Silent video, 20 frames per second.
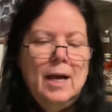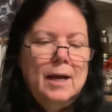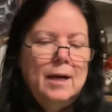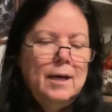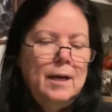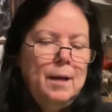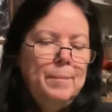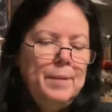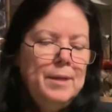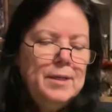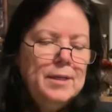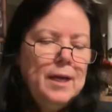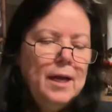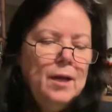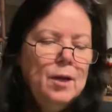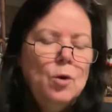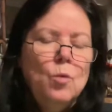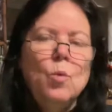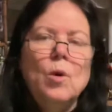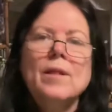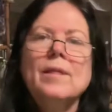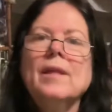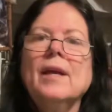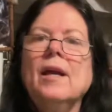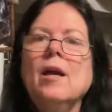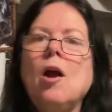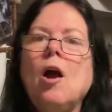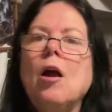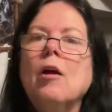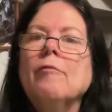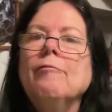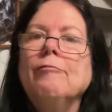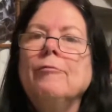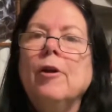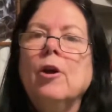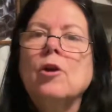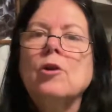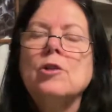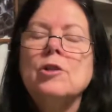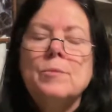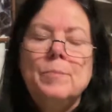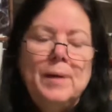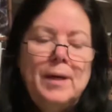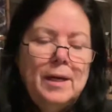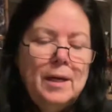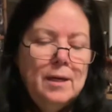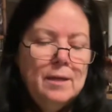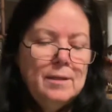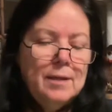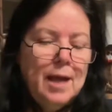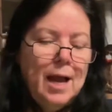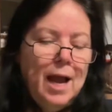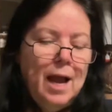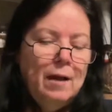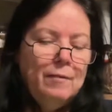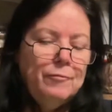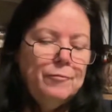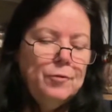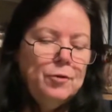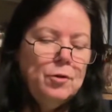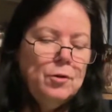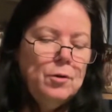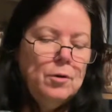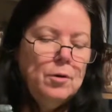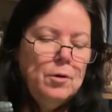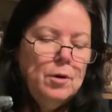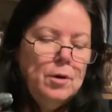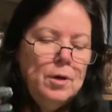Let me tell you what they are first, because after